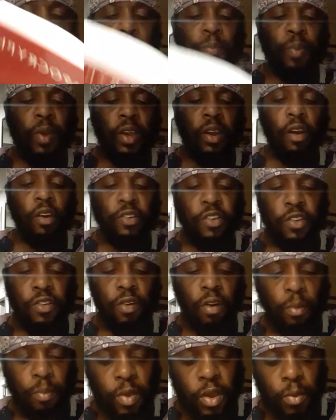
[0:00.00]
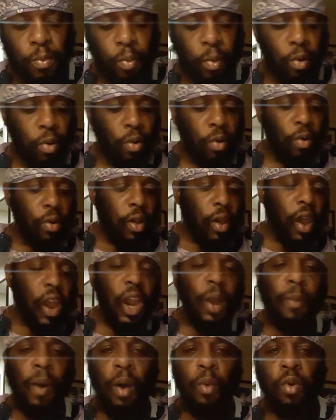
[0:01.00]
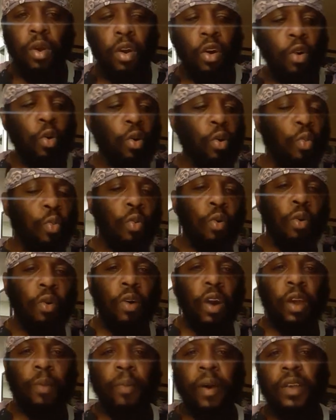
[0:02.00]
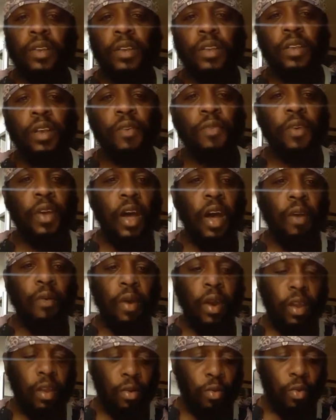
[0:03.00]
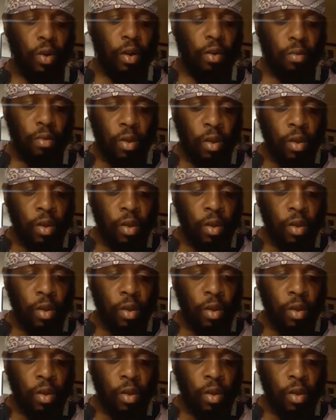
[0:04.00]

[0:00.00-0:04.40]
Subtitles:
put curses on people. Everybody wanna go to war. Everybody's a tough guy, right? Well,